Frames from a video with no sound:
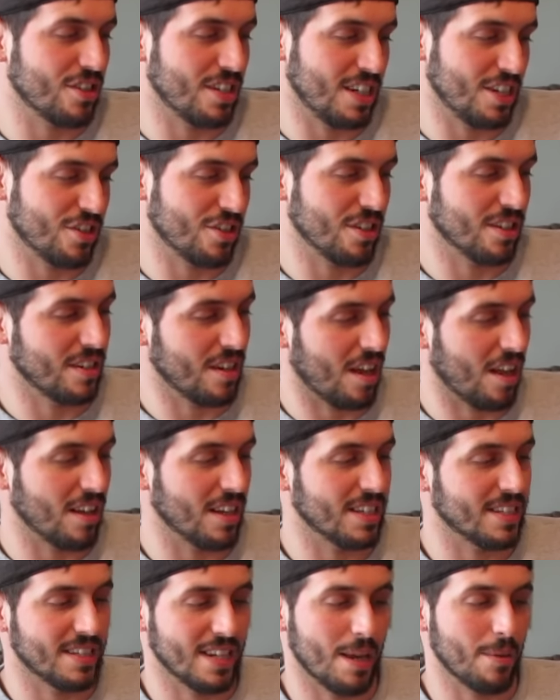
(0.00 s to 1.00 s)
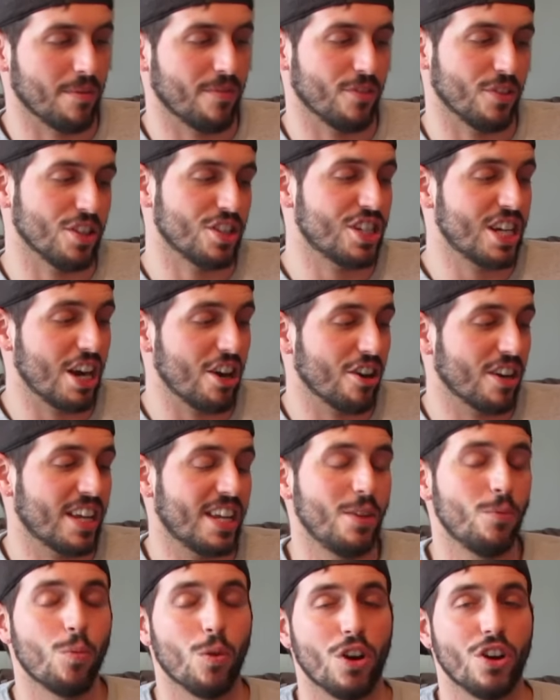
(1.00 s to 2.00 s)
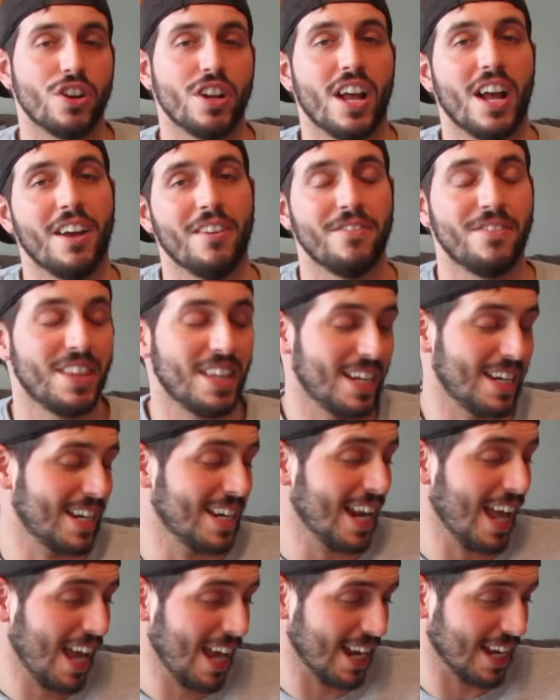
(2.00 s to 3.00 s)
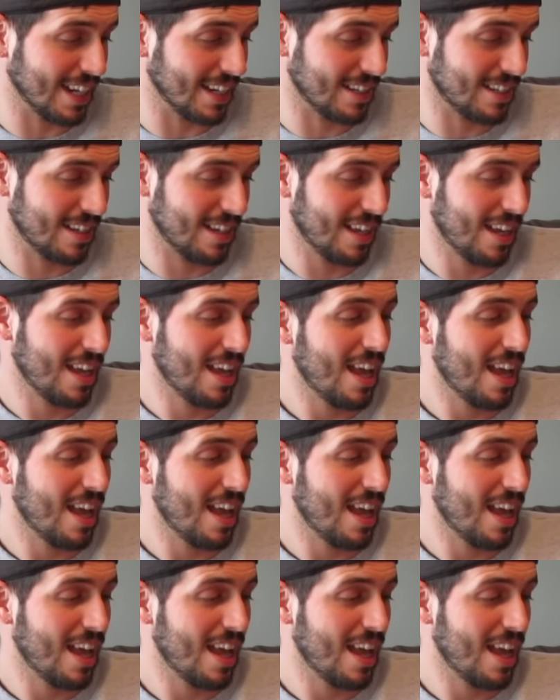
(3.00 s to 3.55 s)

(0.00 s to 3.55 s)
Nisha doll is named for the Cherokee word of the night.